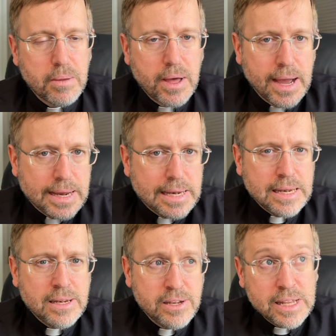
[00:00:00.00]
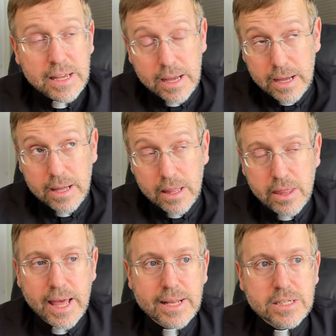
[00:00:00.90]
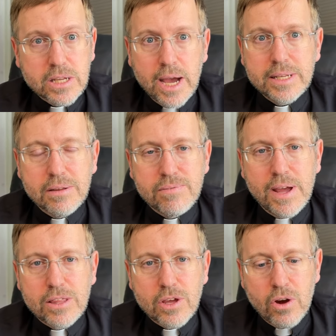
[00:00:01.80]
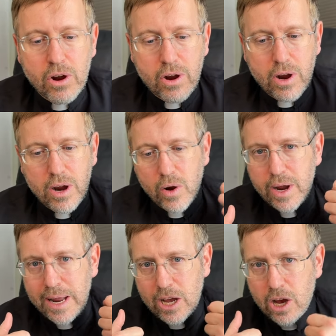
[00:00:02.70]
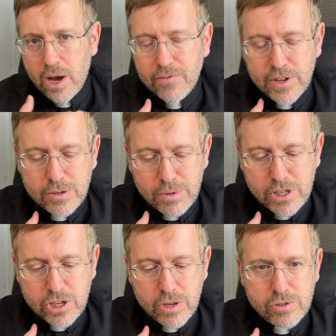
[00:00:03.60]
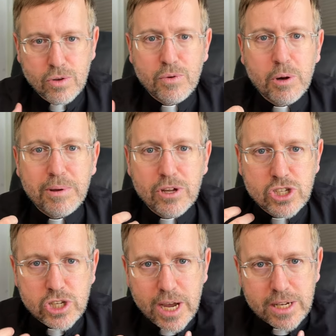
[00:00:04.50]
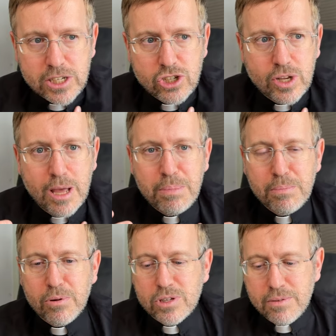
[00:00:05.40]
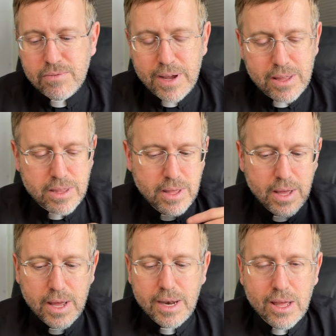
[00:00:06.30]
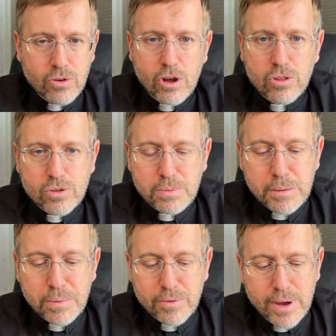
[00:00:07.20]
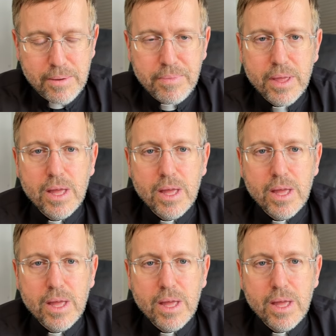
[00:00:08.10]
idea that science and faith are in conflict with each other. So if you want to be a good scientist, you can't be a person of faith. Now, there are those people, right?